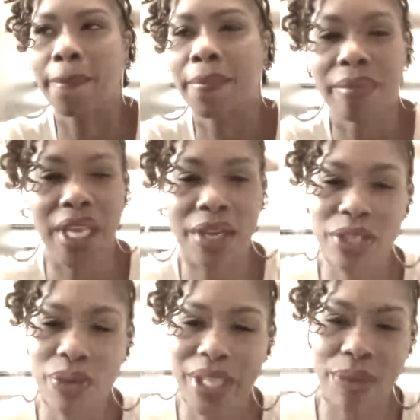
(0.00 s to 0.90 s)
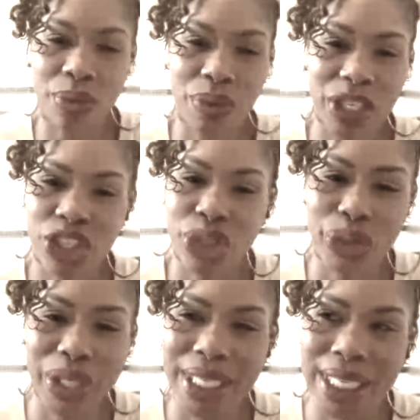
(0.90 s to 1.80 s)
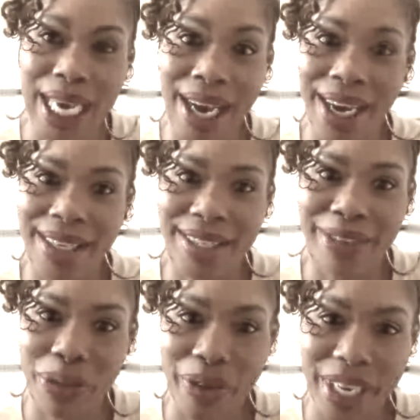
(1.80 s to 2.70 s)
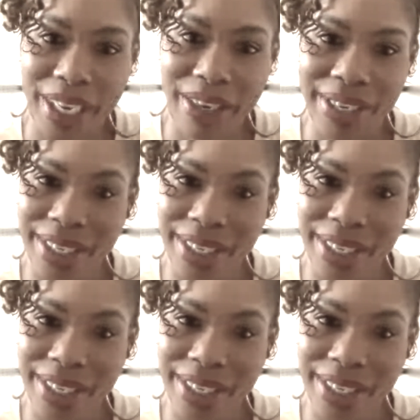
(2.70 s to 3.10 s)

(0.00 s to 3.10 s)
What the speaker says: he was the one that would wear suits and ties everywhere.